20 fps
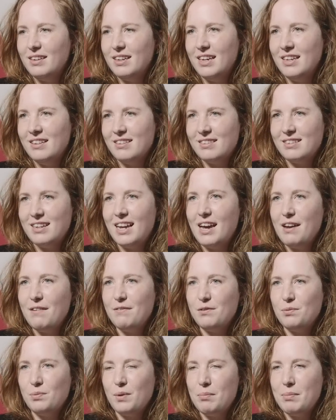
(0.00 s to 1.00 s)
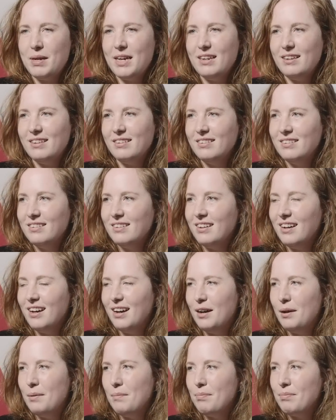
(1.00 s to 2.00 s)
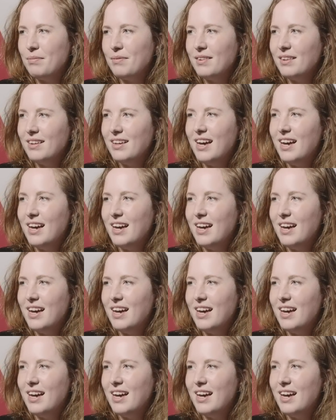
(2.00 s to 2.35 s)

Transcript: enslaved women um,